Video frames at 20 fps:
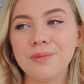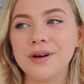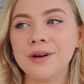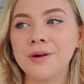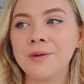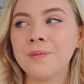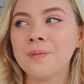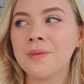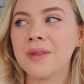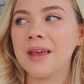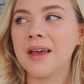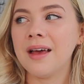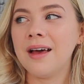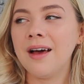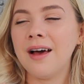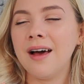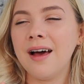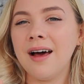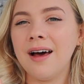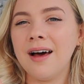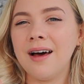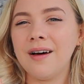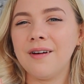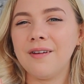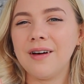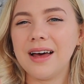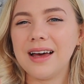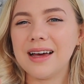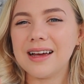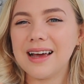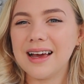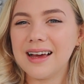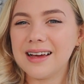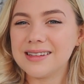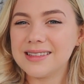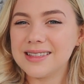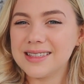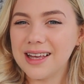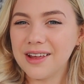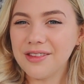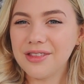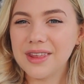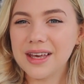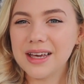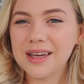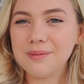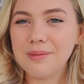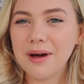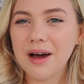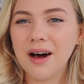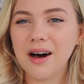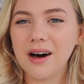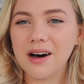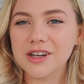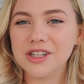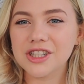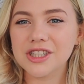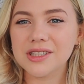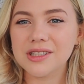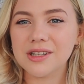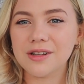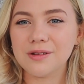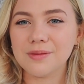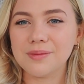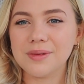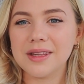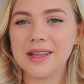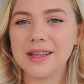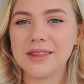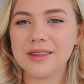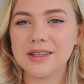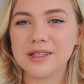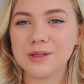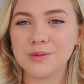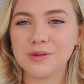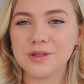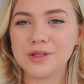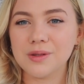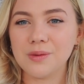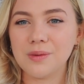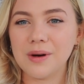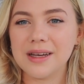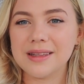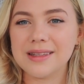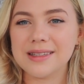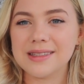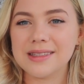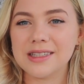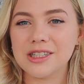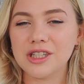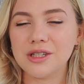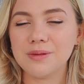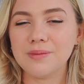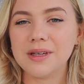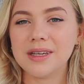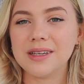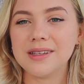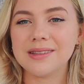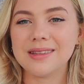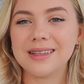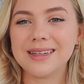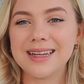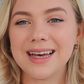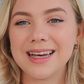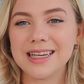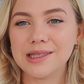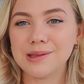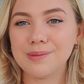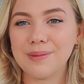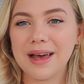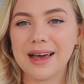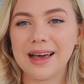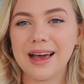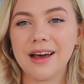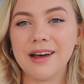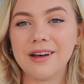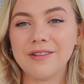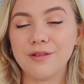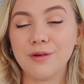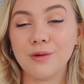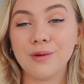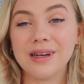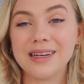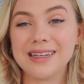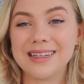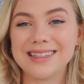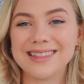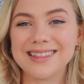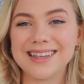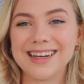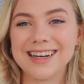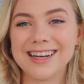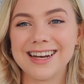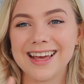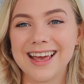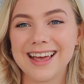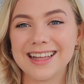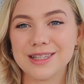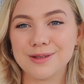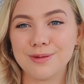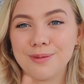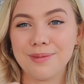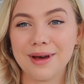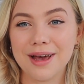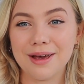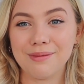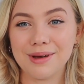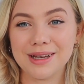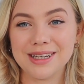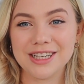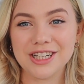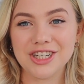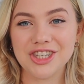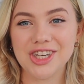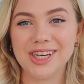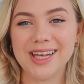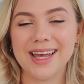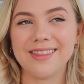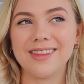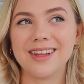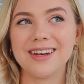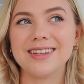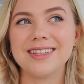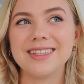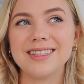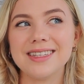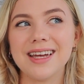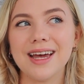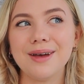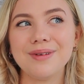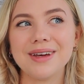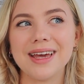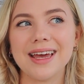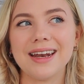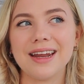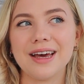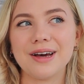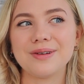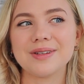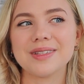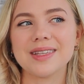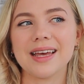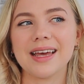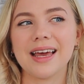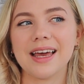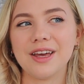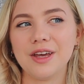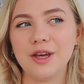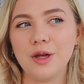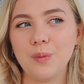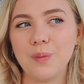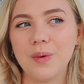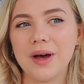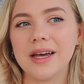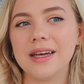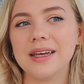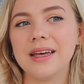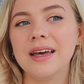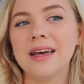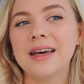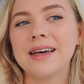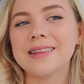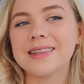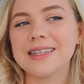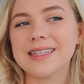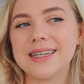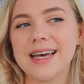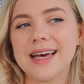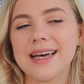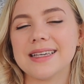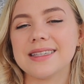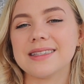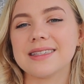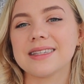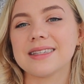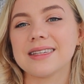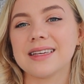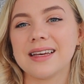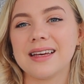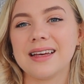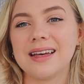But something in my heart just told me that this was the right decision, because the Tess bag, I have already decided against when buying my D&G, and then this time again I was like, I could buy the Tess,